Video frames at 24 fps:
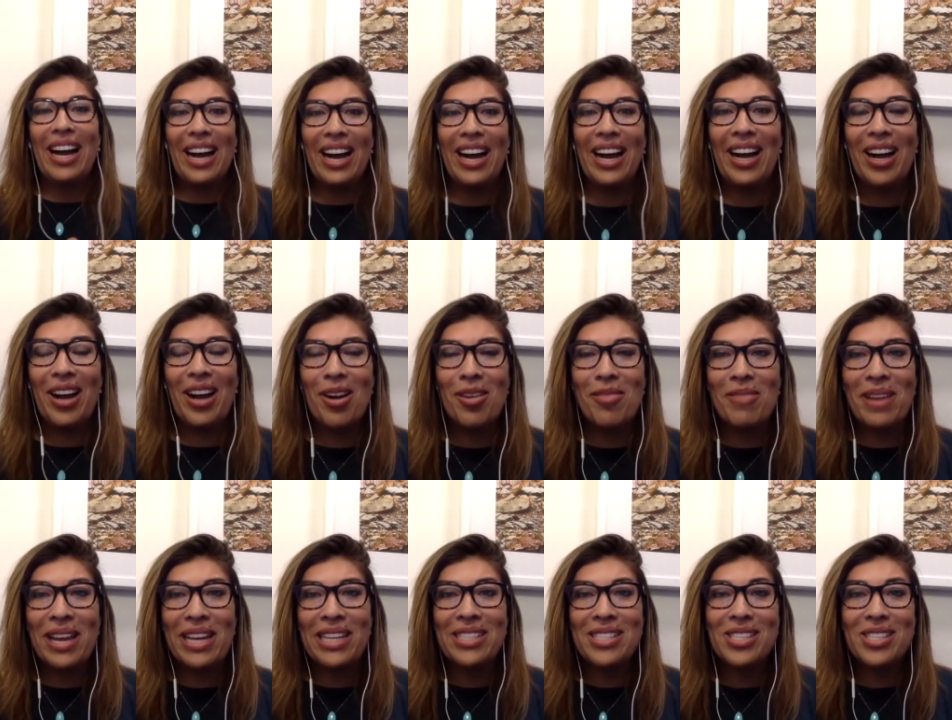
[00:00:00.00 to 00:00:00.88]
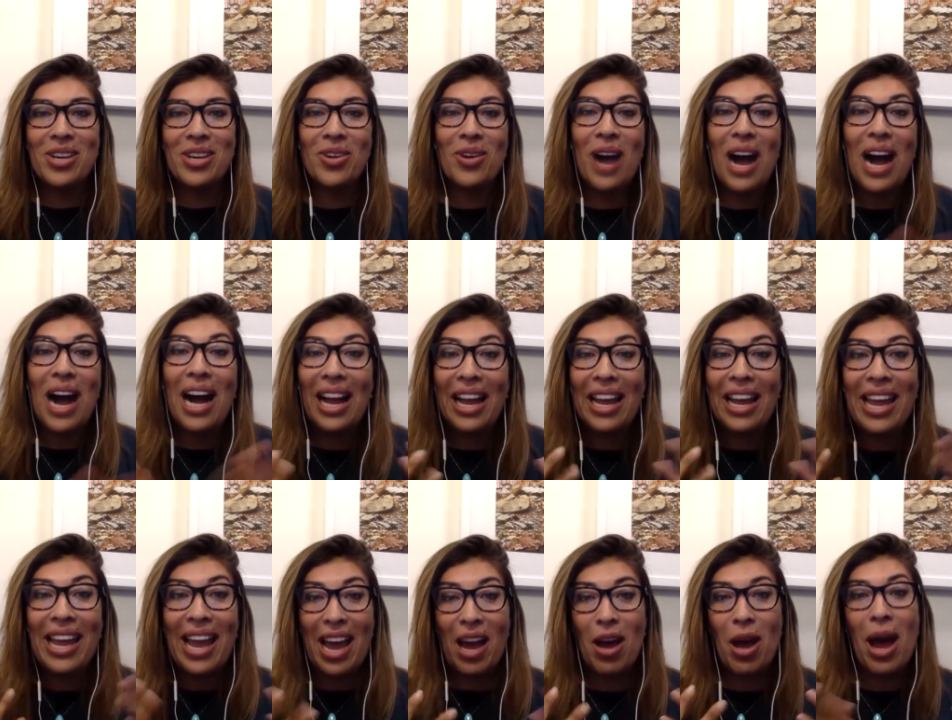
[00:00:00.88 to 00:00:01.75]
Um, and so I
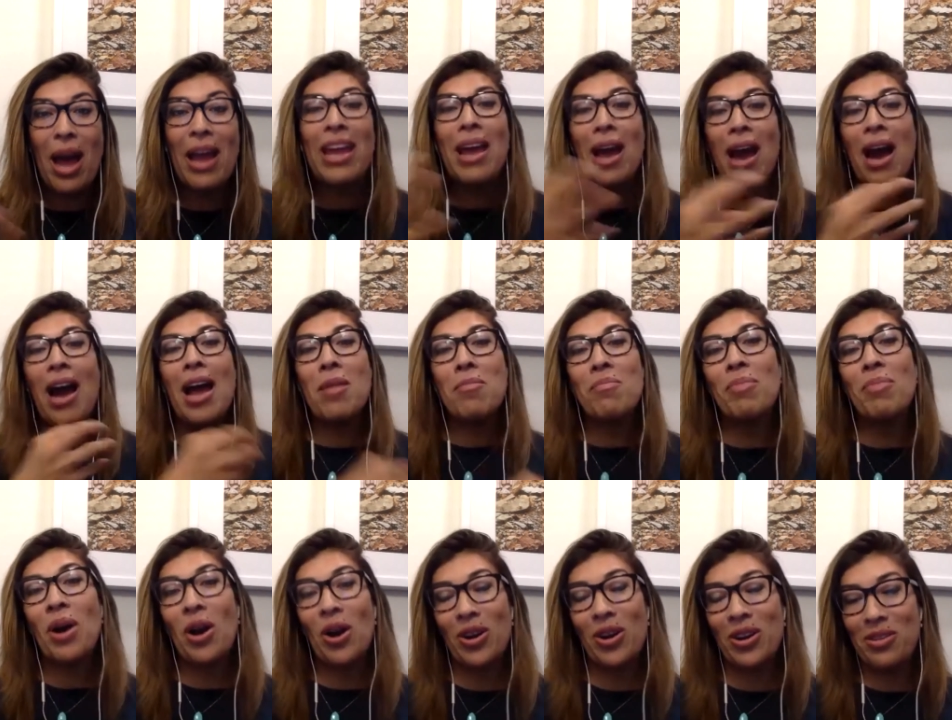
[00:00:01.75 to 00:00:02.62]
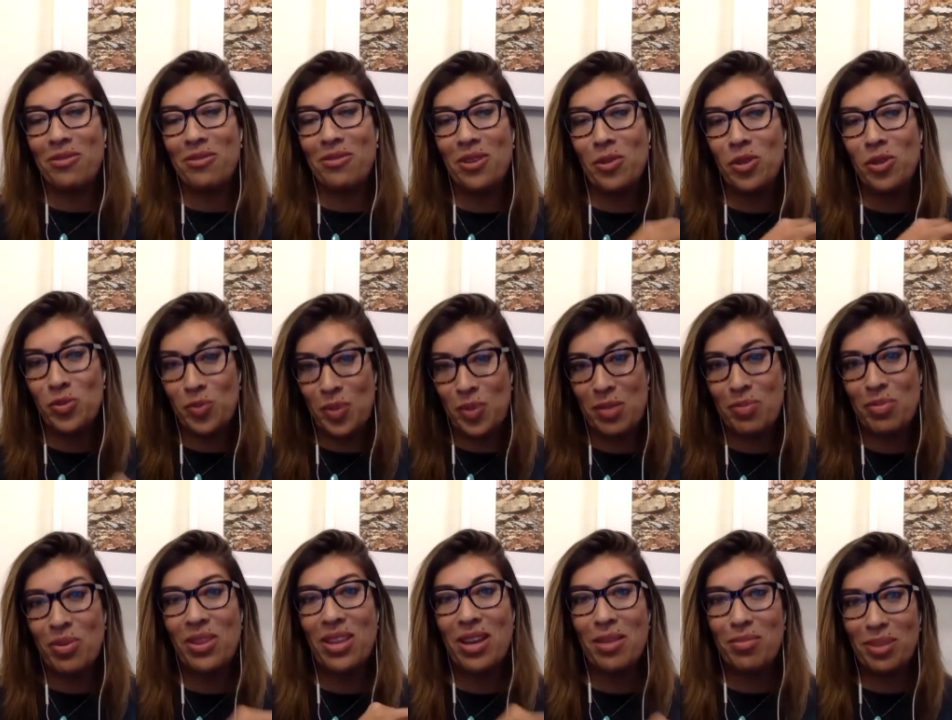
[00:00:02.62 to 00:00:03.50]
ha- I, I'm part of those
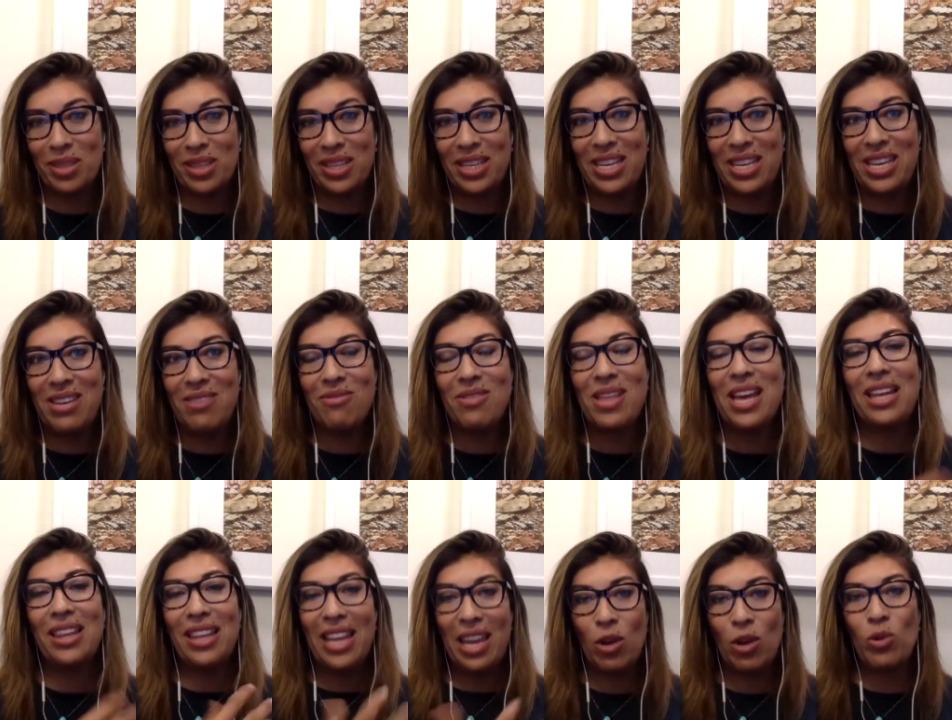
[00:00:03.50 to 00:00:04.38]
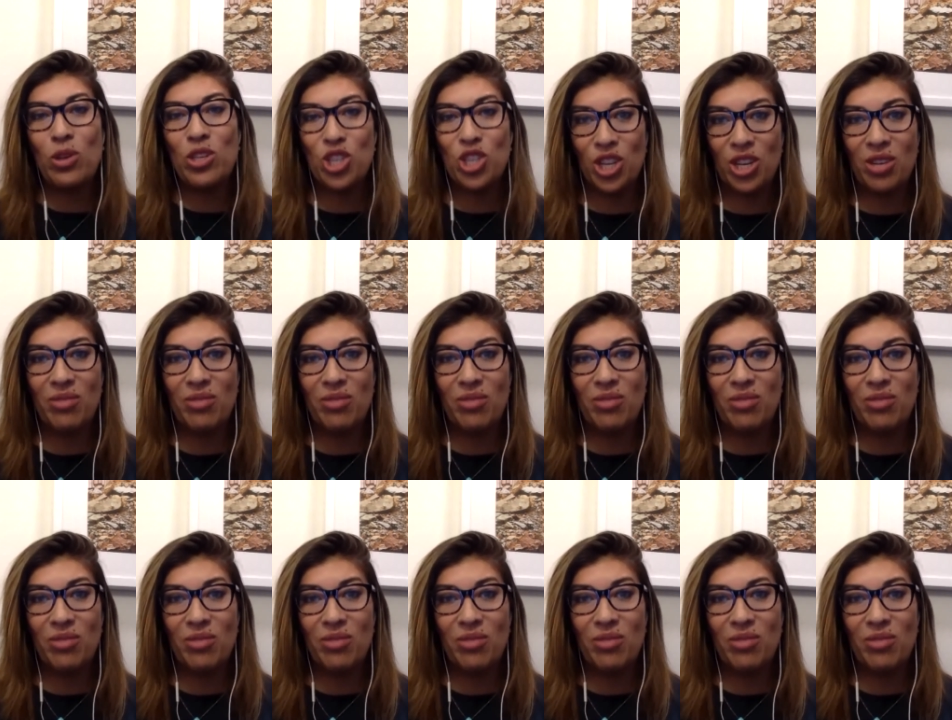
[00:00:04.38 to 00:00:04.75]
people that believe that language can